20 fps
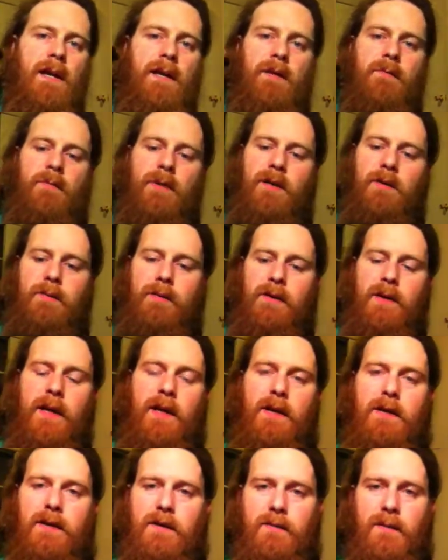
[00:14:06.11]
I could probably
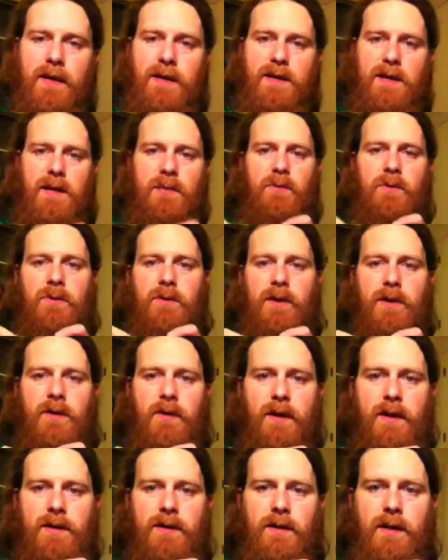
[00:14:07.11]
lay it on my table and
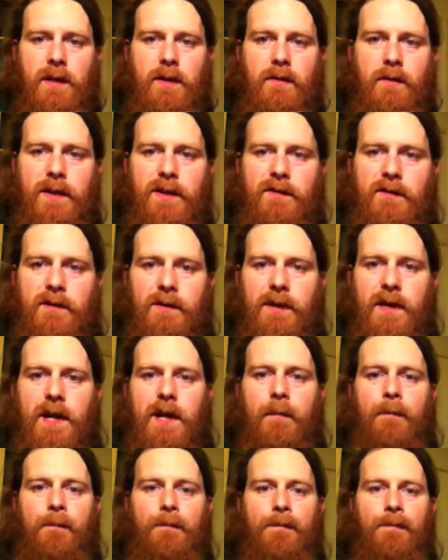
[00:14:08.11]
go ahead and take a restful
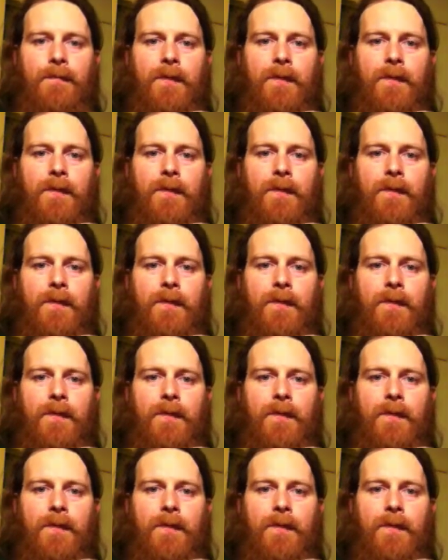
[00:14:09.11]
nap